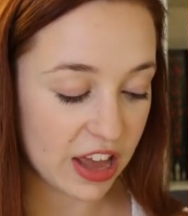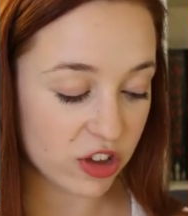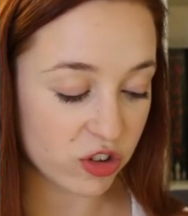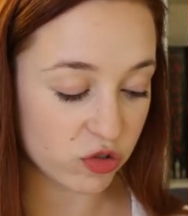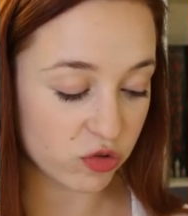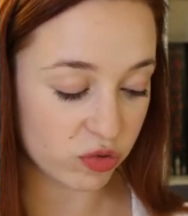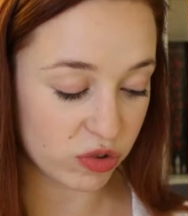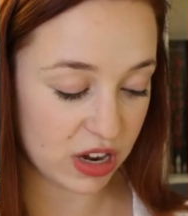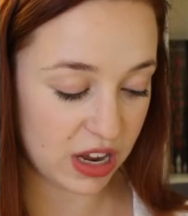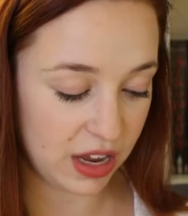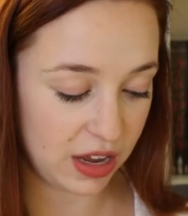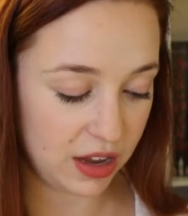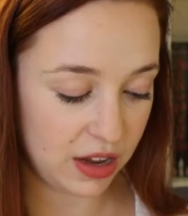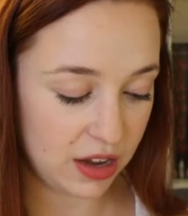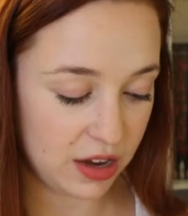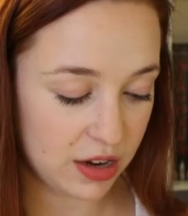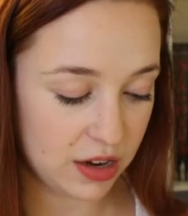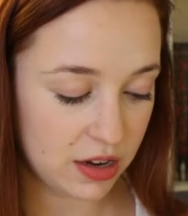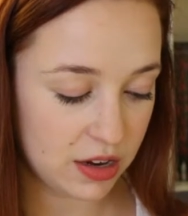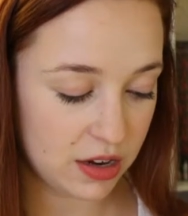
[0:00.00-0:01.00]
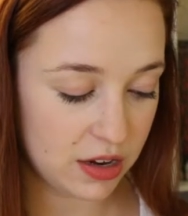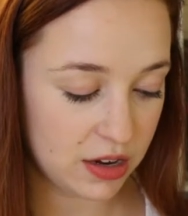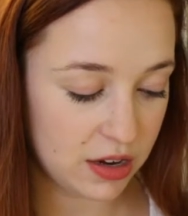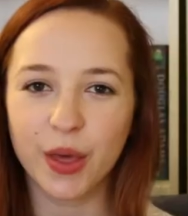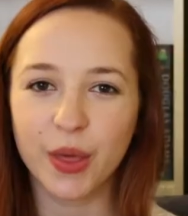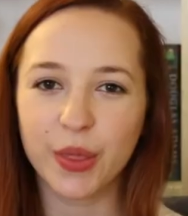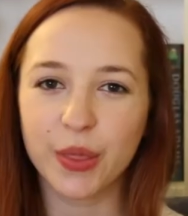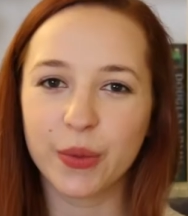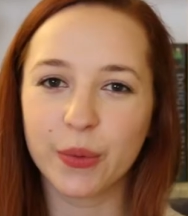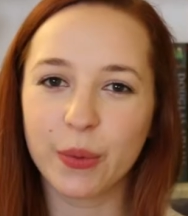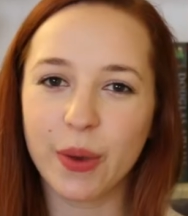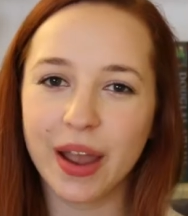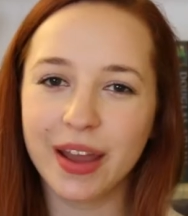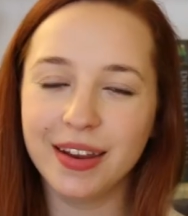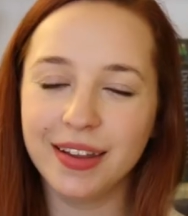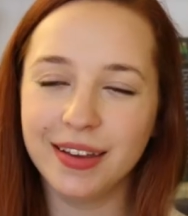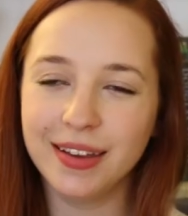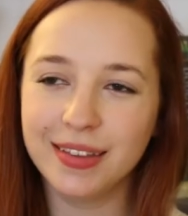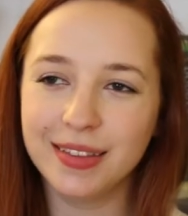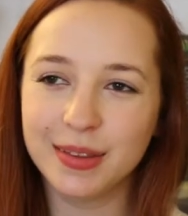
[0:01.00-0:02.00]
angry. The
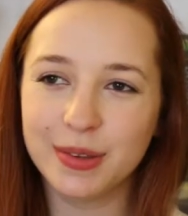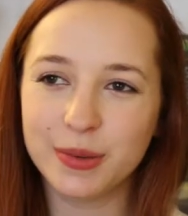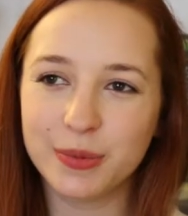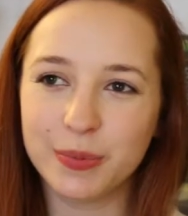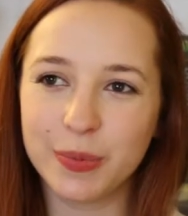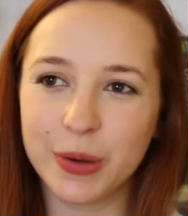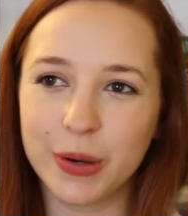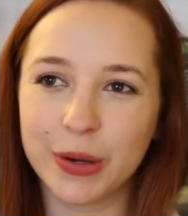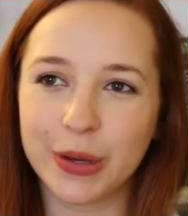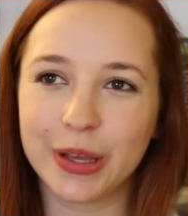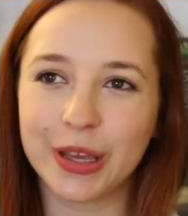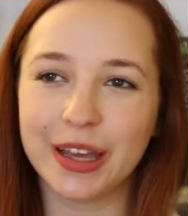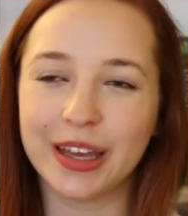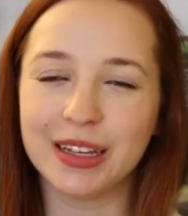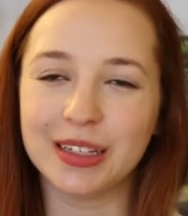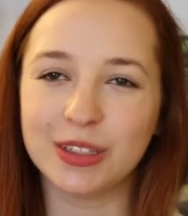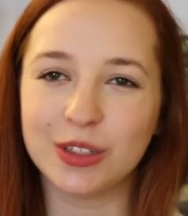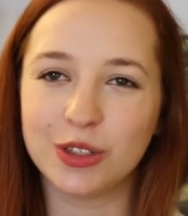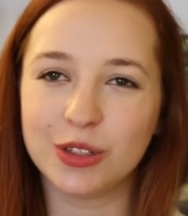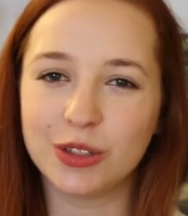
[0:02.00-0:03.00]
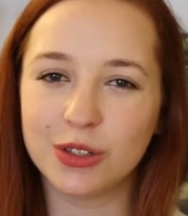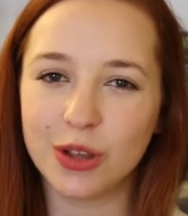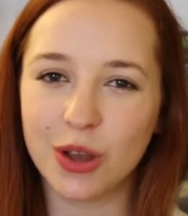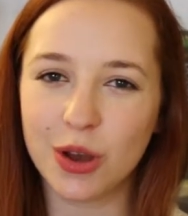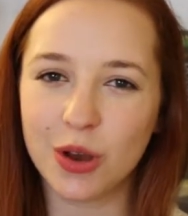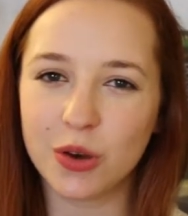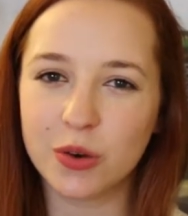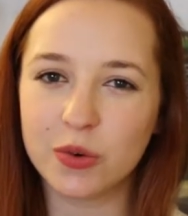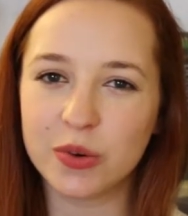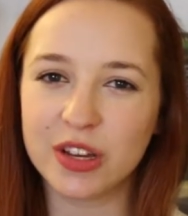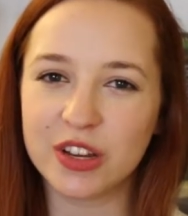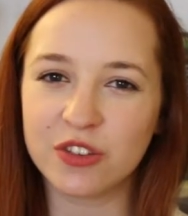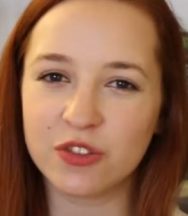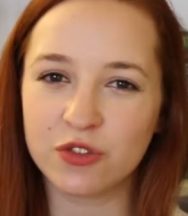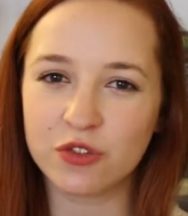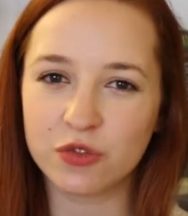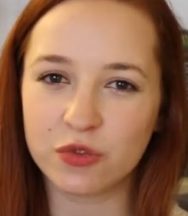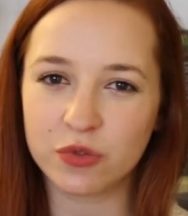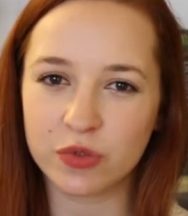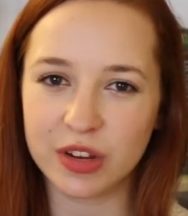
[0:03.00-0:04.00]
writing in this book is so
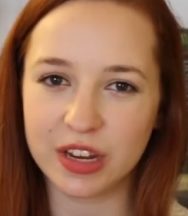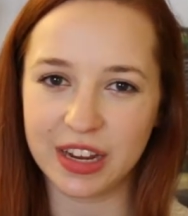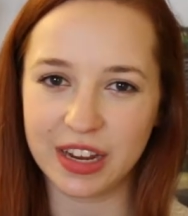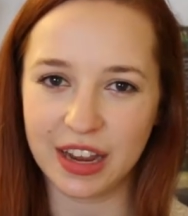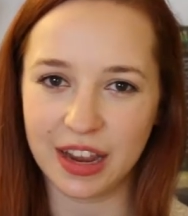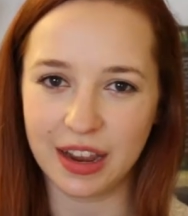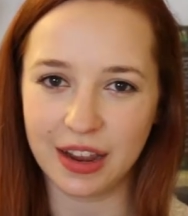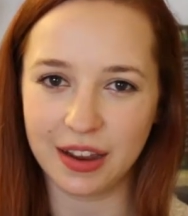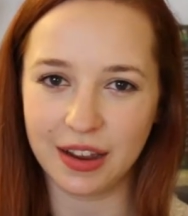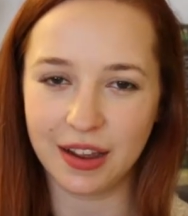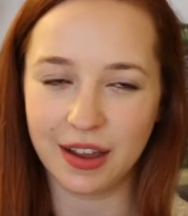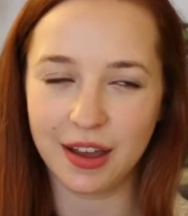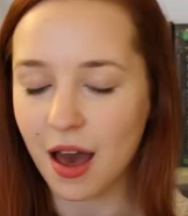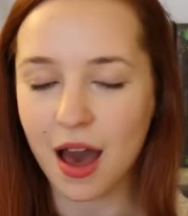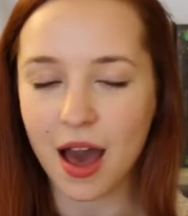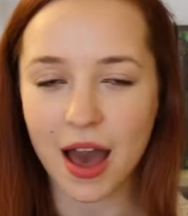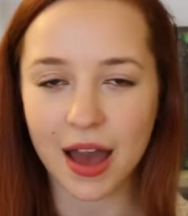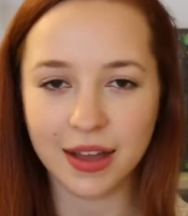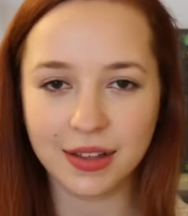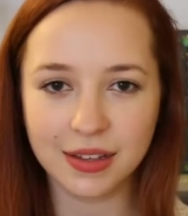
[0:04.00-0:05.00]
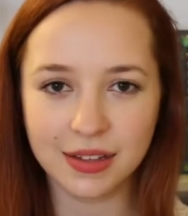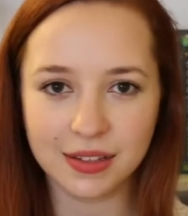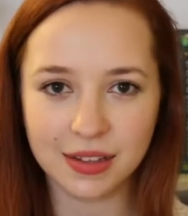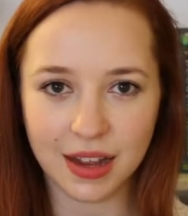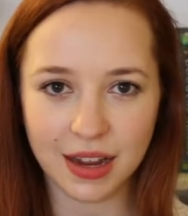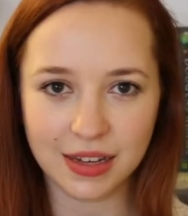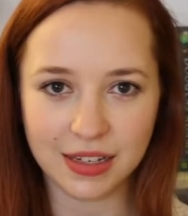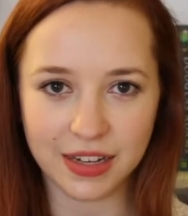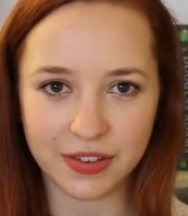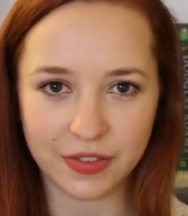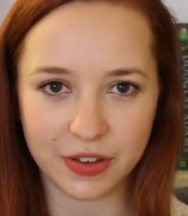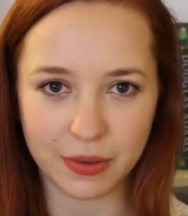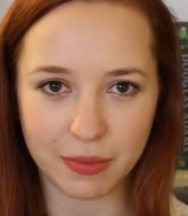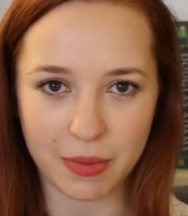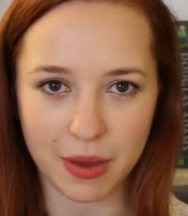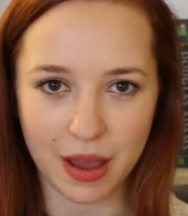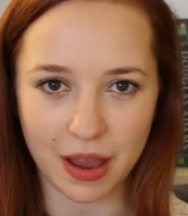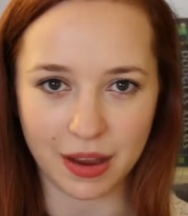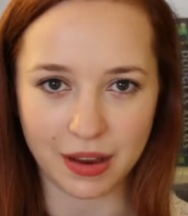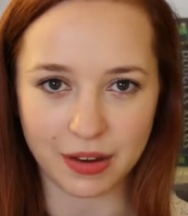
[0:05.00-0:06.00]
intriguing. A highly scientific
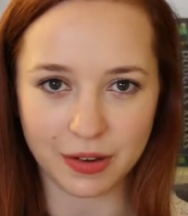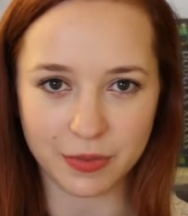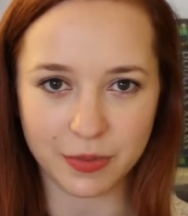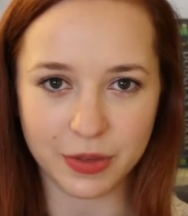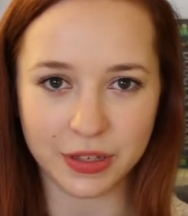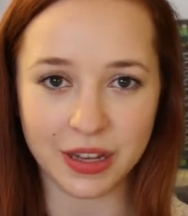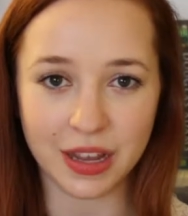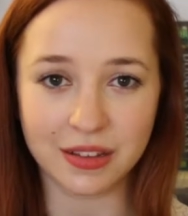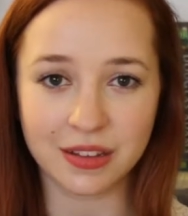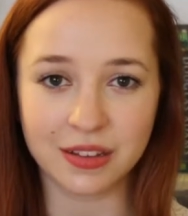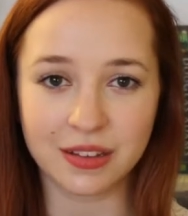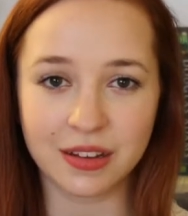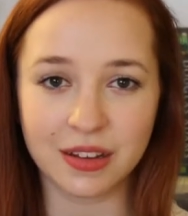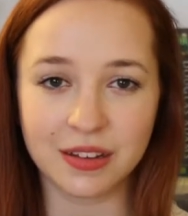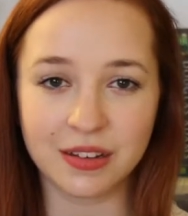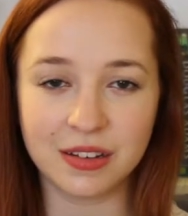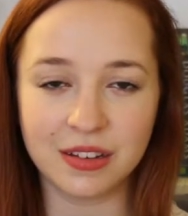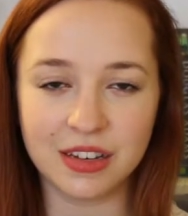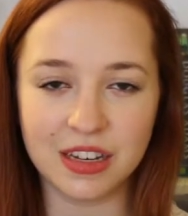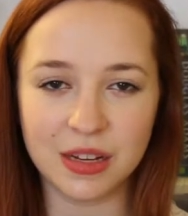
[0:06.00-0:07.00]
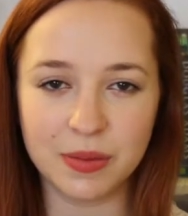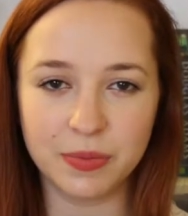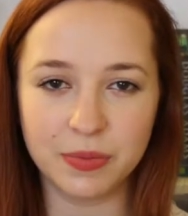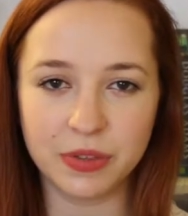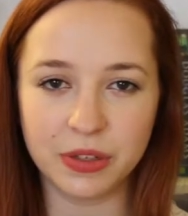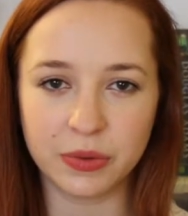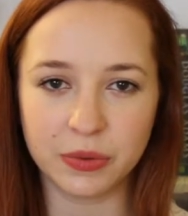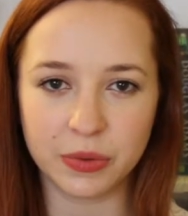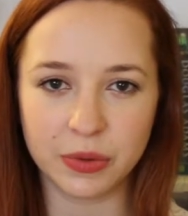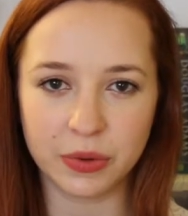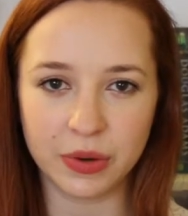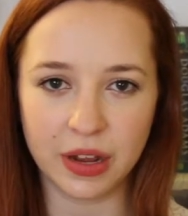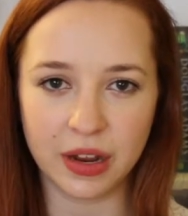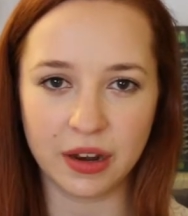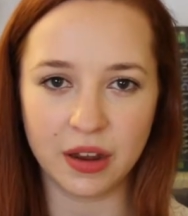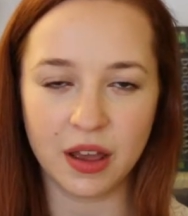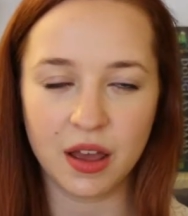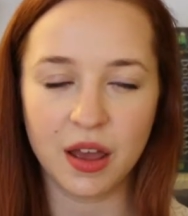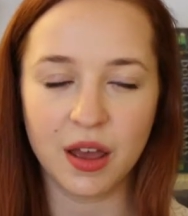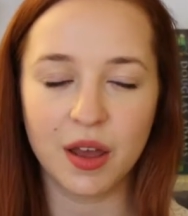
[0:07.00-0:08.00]
mind possesses a deeply
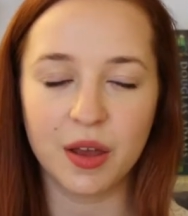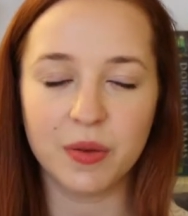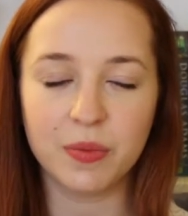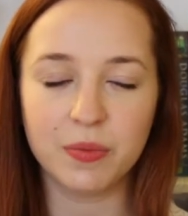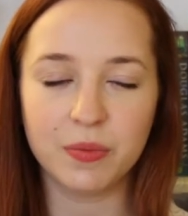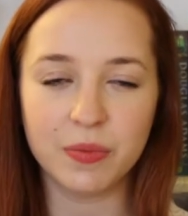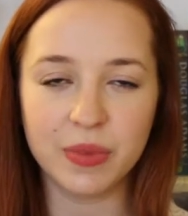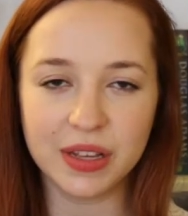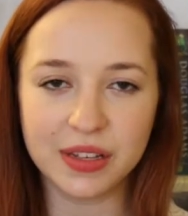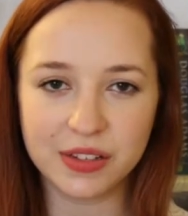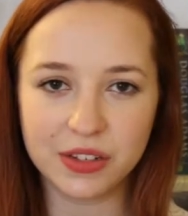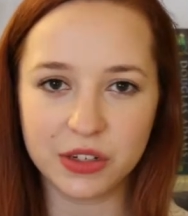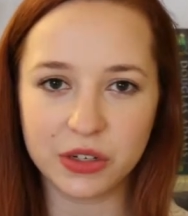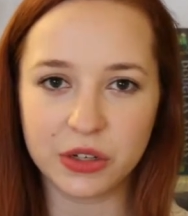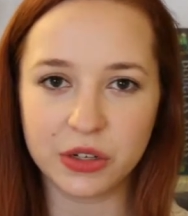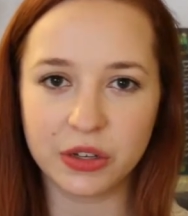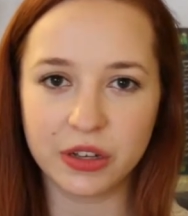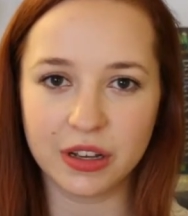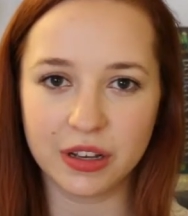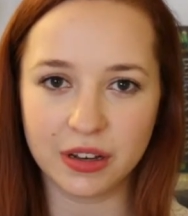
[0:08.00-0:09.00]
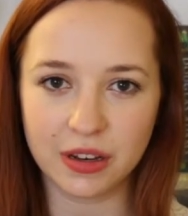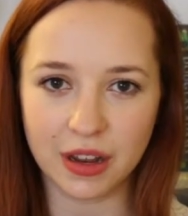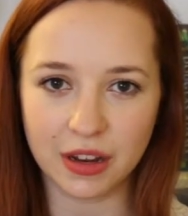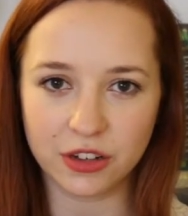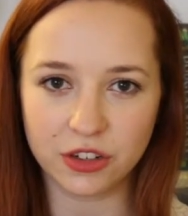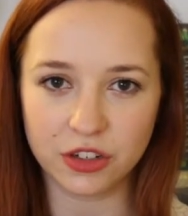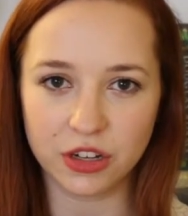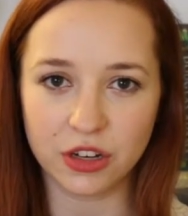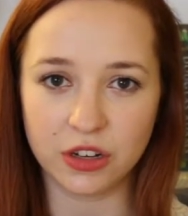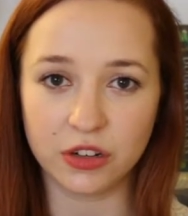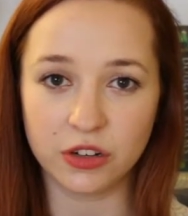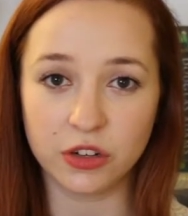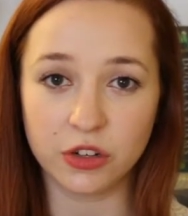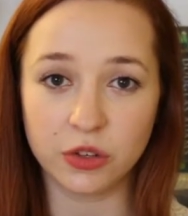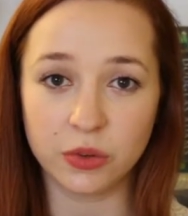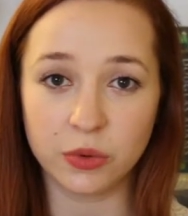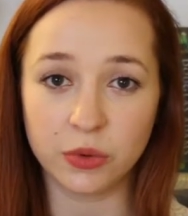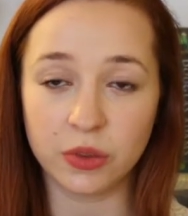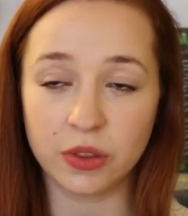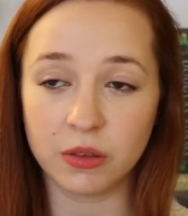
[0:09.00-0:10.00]
rooted mystical connection
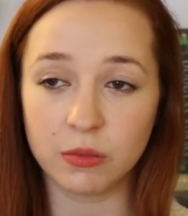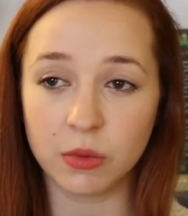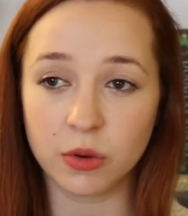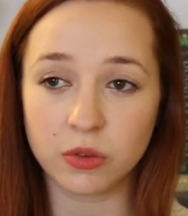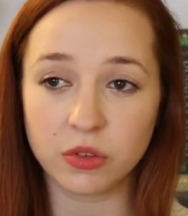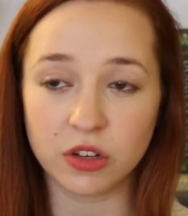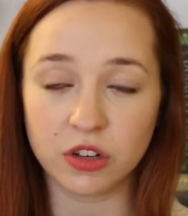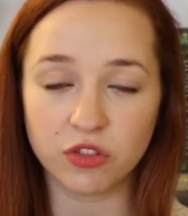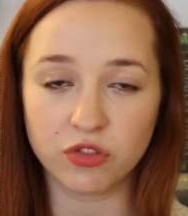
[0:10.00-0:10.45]
to the most